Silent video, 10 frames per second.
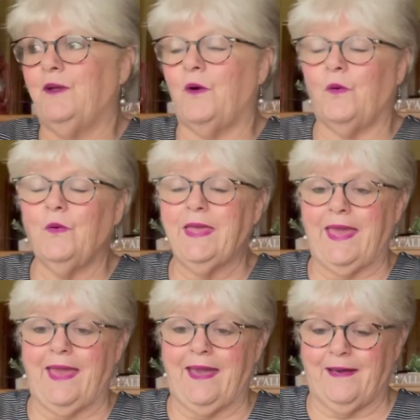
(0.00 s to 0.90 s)
Oh
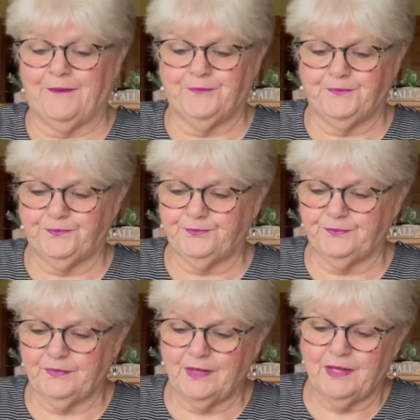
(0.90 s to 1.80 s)
yeah.
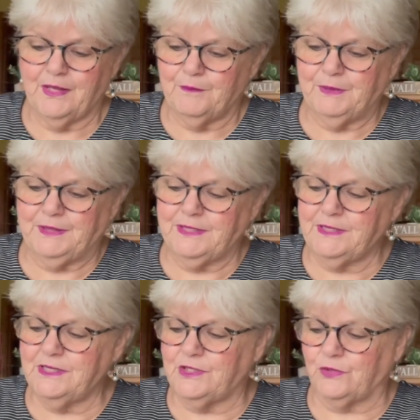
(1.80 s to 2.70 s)
But
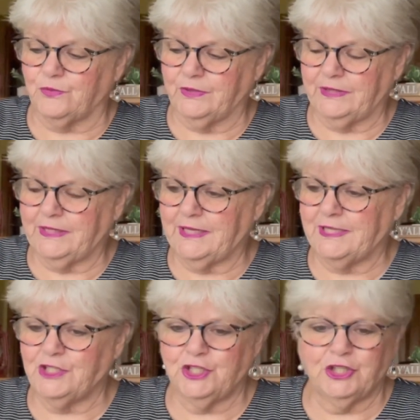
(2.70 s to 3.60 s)
this is a really
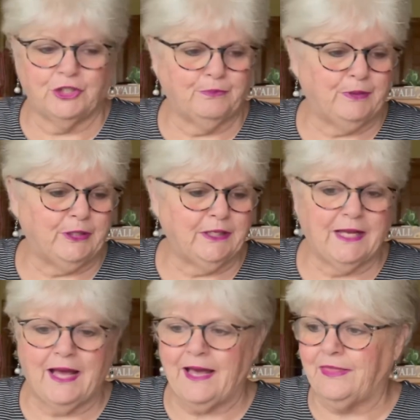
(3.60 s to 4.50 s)
nice cookbook.
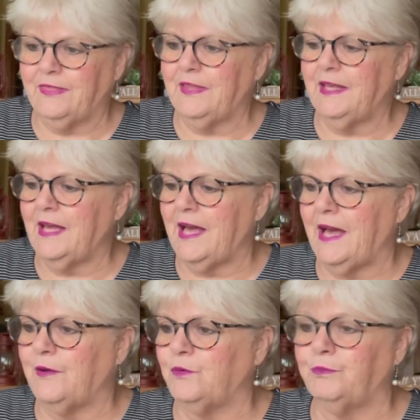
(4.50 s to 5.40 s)
I think
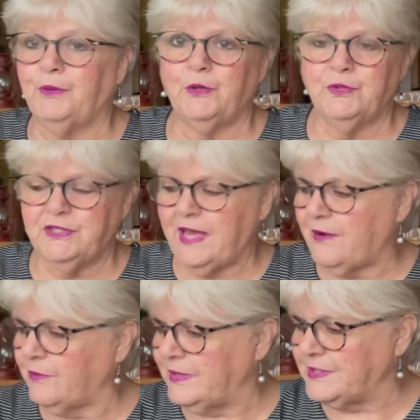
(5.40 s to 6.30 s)
I will post
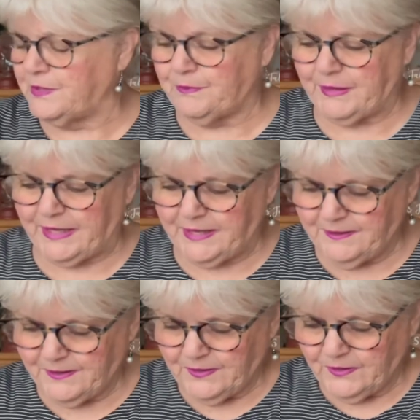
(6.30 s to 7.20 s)
that recipe
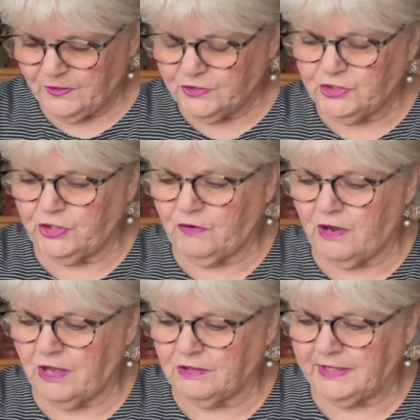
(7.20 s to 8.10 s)
so you
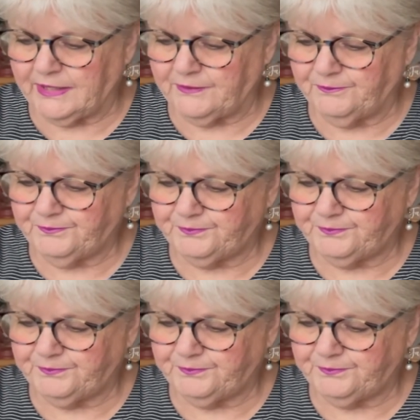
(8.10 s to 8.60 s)
all can,